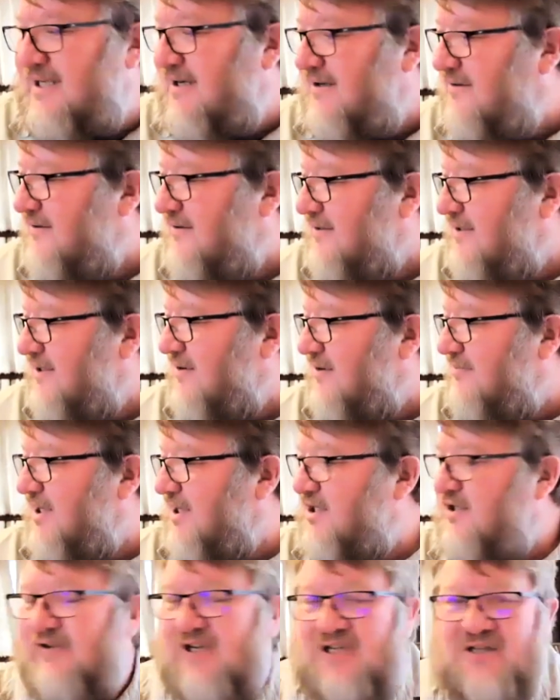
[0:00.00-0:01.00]
so, so
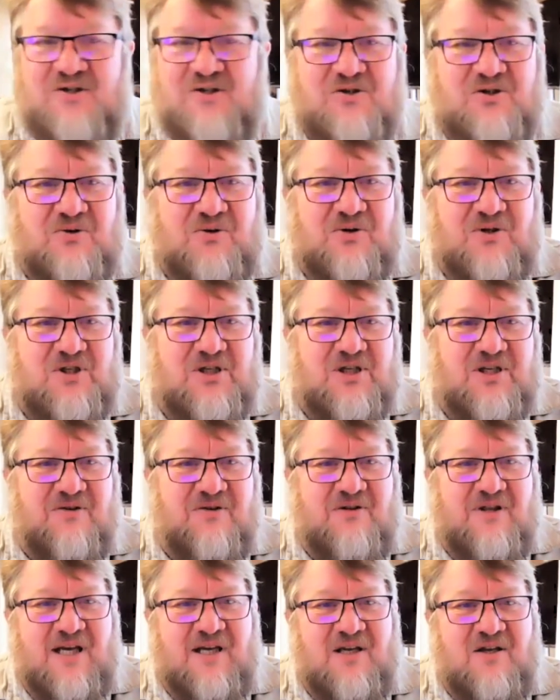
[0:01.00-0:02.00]
much fun to talk to you.
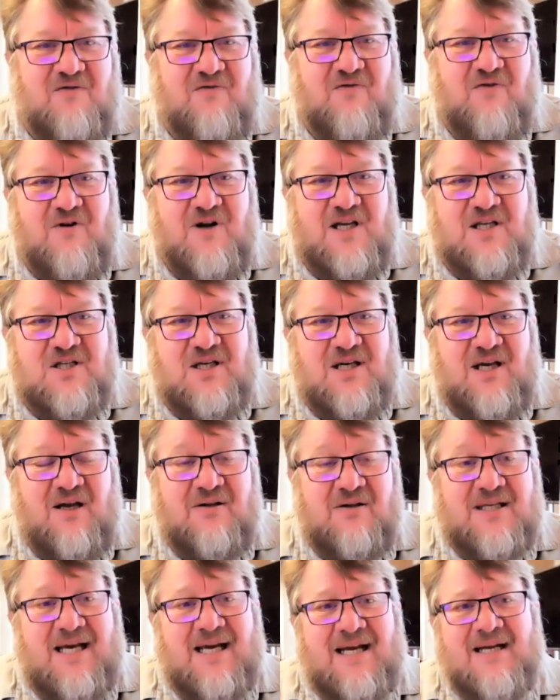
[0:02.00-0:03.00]
Thank you for reaching
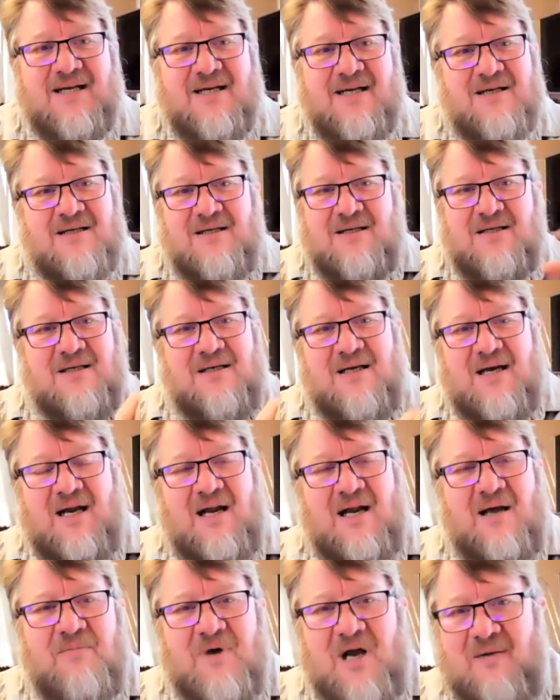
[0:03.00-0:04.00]
out. And, and
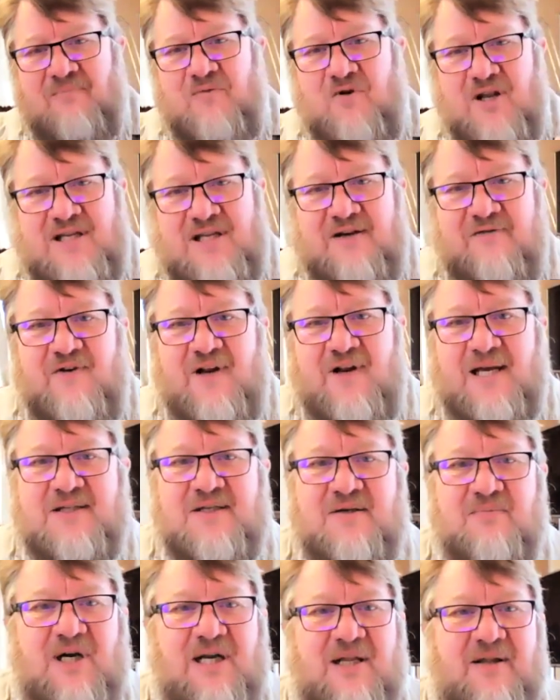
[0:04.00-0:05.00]
I'm, I'm pretty
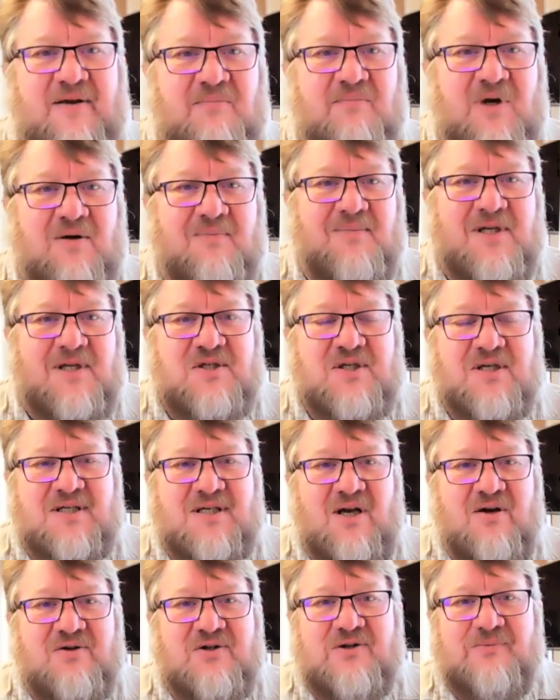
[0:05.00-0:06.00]
flexible at the moment. Just
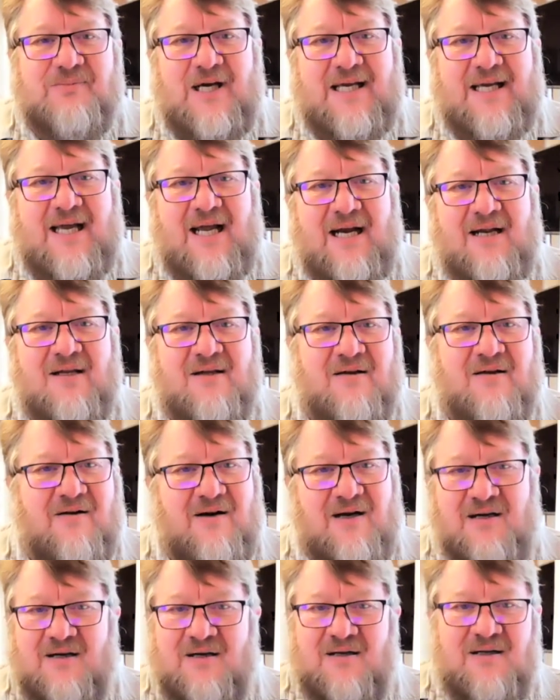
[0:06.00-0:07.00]
go to my calendar,
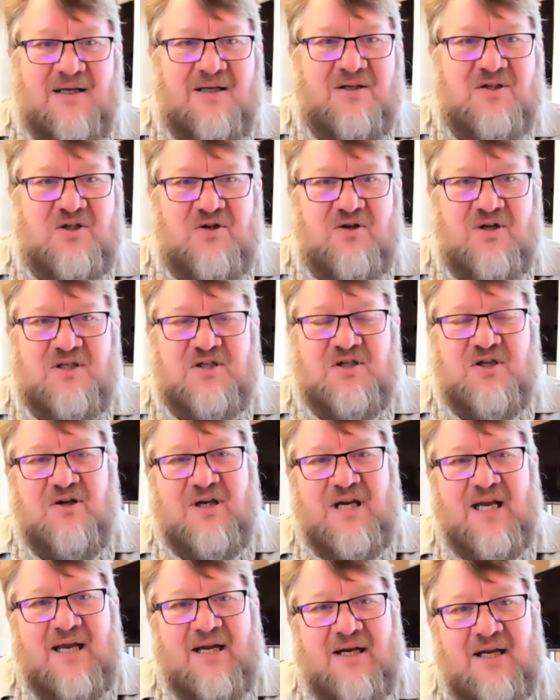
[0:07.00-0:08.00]
and as soon as you
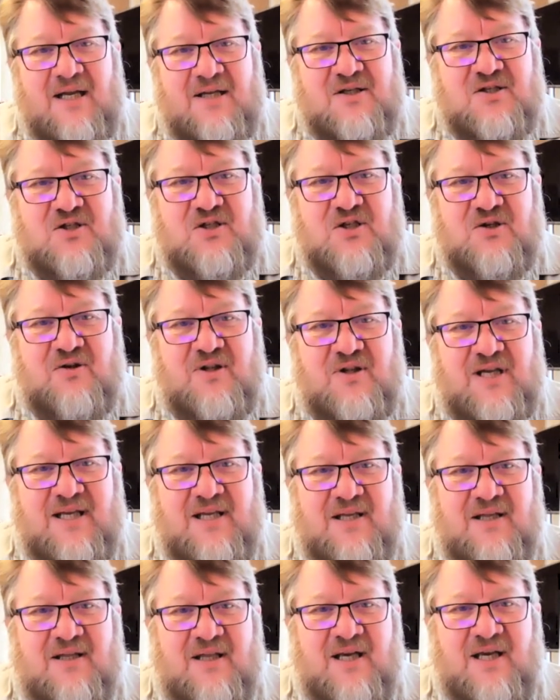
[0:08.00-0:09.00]
can, let's do the,
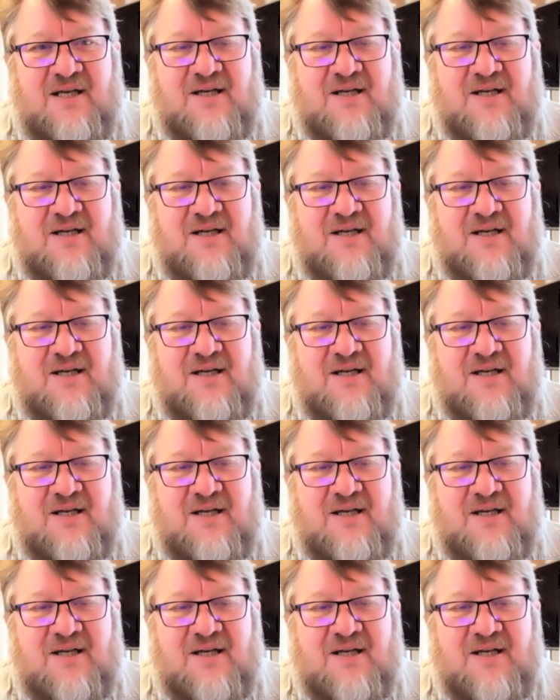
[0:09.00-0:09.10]
the